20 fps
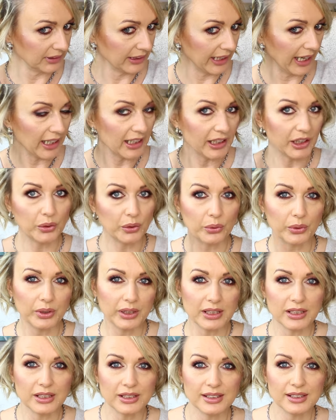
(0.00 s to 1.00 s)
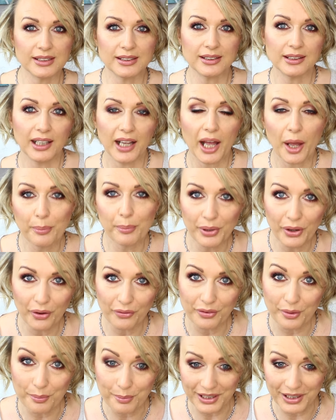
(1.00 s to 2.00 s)
curly look is a bit
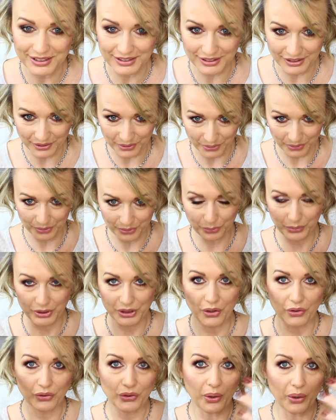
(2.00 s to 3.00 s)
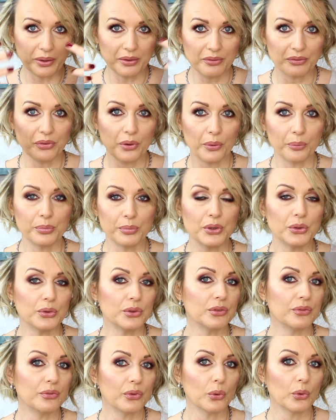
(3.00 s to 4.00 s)
of a messy look we're not going for
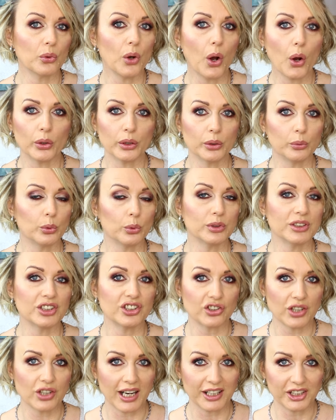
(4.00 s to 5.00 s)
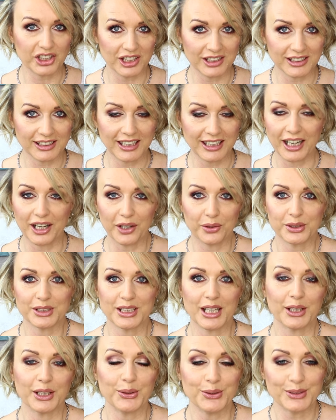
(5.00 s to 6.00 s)
beautiful Hollywood structured curls
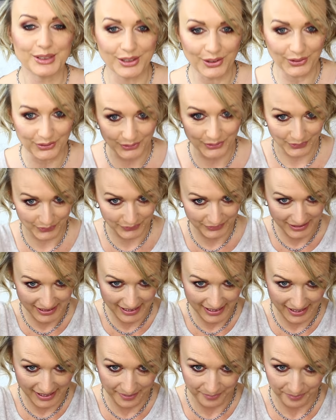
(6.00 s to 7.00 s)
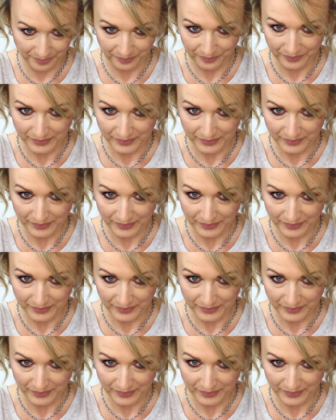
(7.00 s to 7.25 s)
like you see on long hair